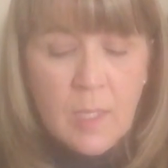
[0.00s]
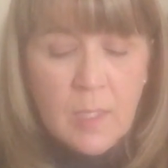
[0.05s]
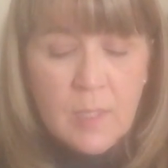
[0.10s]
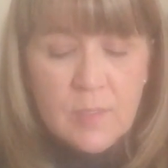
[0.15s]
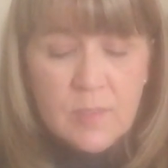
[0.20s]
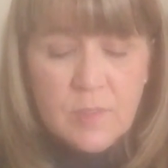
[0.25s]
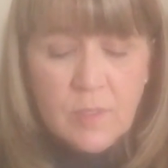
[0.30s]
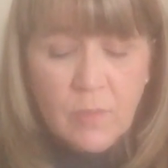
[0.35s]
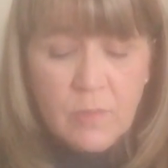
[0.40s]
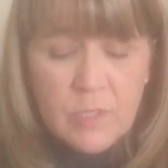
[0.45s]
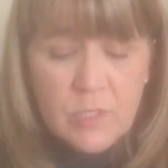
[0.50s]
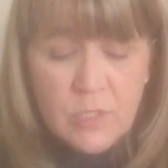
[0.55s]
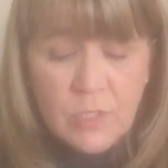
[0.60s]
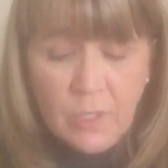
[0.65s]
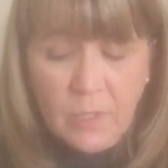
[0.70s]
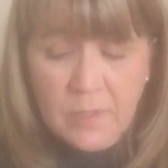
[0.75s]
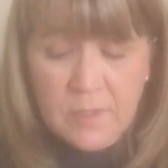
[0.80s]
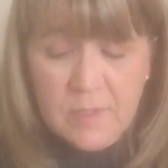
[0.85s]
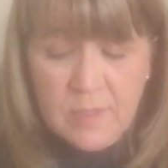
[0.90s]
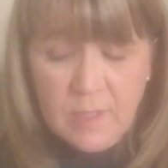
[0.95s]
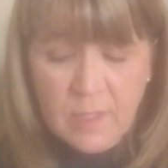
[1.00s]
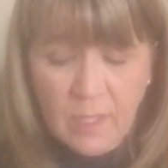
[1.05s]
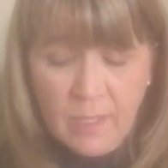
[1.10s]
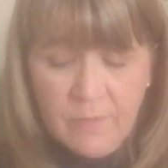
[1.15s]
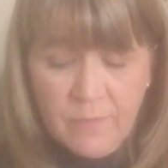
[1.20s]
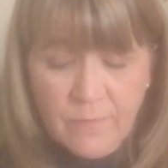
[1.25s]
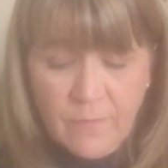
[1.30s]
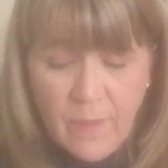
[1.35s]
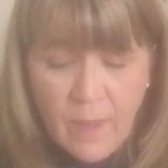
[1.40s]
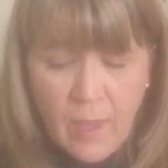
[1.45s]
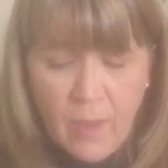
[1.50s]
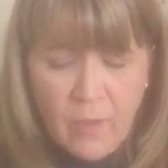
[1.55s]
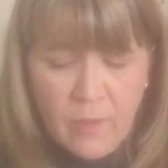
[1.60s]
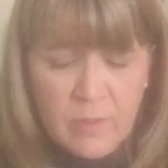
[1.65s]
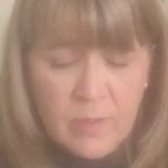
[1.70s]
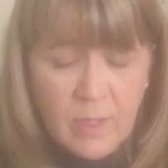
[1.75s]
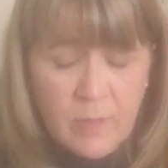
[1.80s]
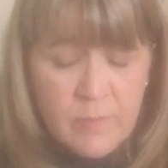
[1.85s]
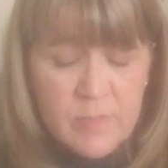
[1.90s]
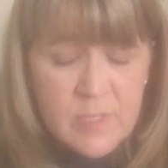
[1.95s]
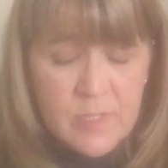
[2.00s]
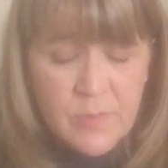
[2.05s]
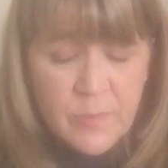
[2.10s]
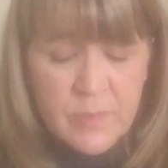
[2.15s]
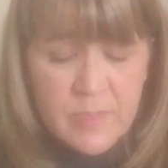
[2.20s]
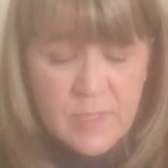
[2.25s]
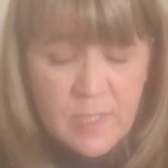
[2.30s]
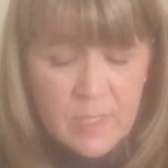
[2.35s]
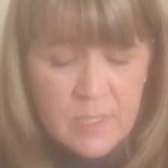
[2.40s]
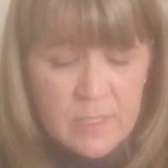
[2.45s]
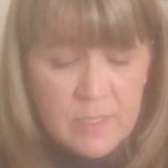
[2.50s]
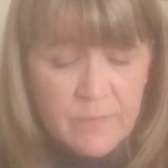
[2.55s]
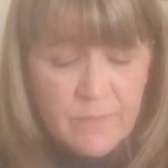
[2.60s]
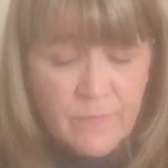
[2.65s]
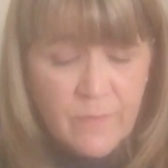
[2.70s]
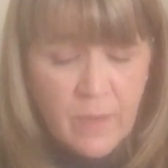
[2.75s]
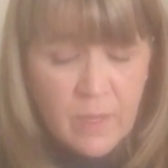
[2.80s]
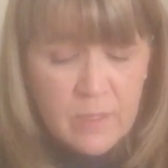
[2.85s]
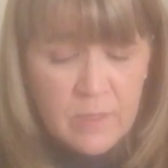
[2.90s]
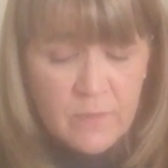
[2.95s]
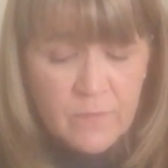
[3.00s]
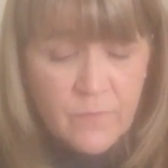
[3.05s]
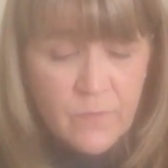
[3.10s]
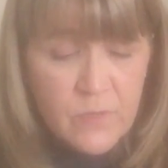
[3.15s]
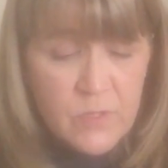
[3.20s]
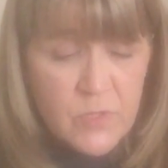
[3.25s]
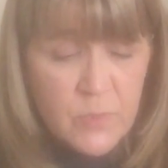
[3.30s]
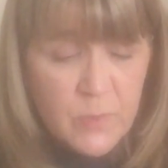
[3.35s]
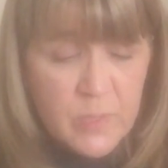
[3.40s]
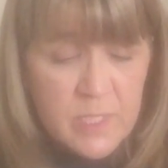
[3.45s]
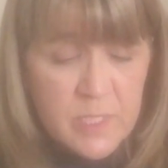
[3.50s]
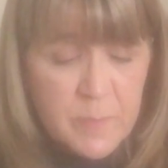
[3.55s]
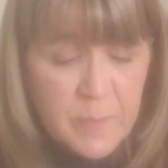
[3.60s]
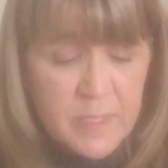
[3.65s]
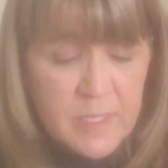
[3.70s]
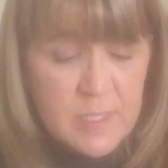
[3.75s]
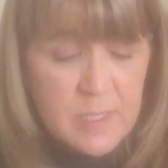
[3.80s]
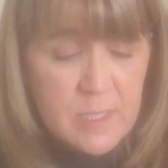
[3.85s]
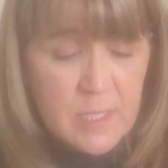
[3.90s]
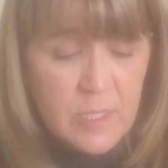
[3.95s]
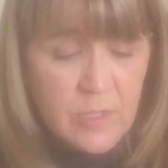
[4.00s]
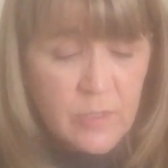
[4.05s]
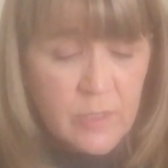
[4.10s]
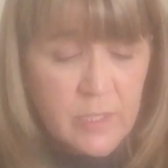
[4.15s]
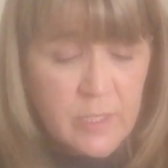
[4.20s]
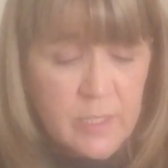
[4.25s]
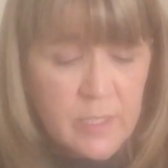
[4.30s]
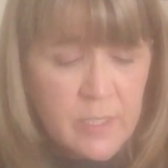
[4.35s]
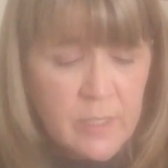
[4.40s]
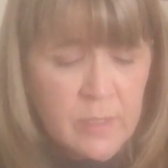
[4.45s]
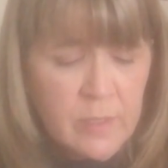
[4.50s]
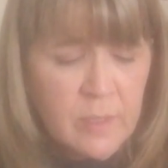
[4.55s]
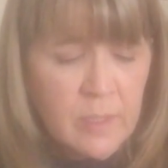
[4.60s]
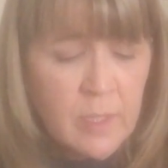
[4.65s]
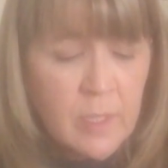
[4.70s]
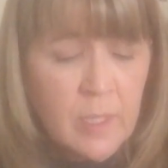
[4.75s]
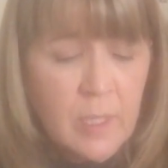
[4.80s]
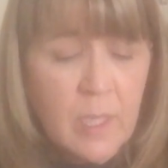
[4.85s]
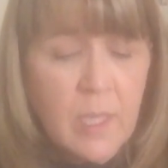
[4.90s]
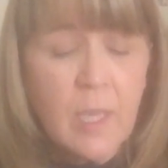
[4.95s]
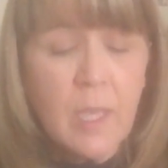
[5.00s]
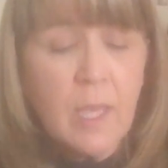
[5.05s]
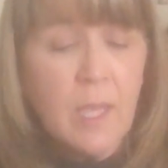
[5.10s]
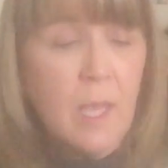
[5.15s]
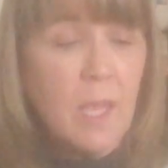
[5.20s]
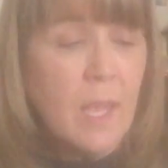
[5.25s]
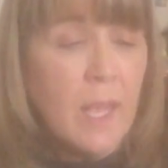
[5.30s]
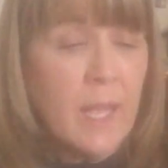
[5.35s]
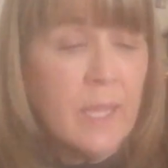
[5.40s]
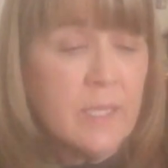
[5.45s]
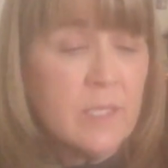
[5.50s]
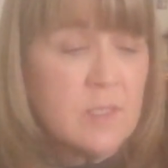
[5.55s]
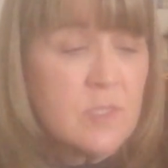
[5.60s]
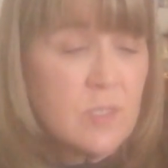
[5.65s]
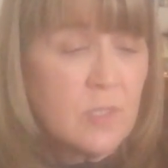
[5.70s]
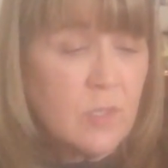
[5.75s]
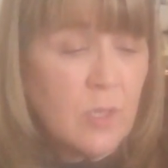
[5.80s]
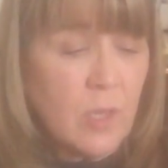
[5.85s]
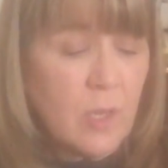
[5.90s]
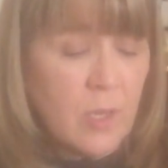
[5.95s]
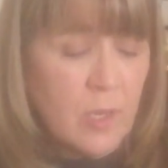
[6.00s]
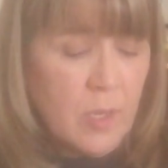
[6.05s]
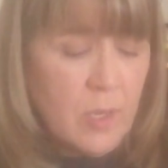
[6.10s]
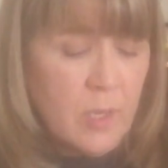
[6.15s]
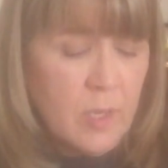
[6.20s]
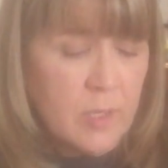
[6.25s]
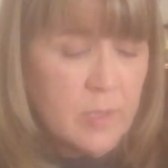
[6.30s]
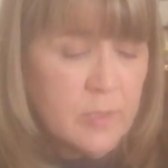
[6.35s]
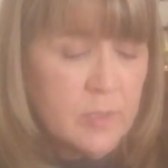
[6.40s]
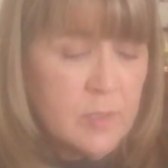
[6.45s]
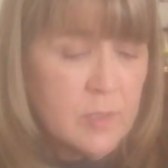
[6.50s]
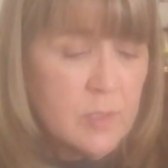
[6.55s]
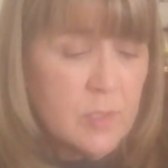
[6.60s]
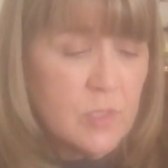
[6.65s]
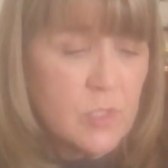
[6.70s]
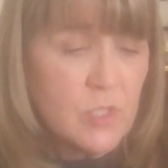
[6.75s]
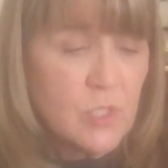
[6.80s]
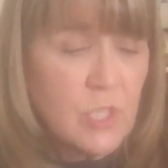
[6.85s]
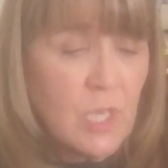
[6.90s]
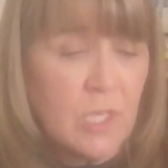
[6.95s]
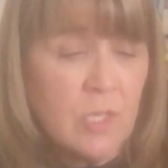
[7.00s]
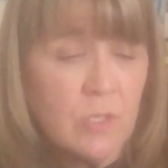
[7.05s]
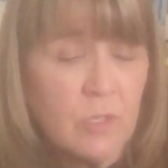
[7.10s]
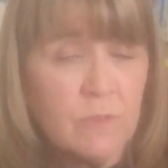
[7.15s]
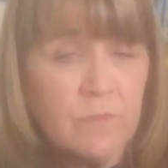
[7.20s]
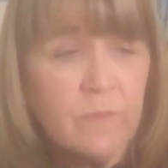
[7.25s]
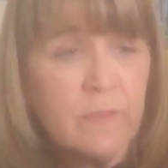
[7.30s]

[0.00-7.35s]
So the charts that I found, that I was so excited to find, the first one is by Cedar Hill, and it's called Shaker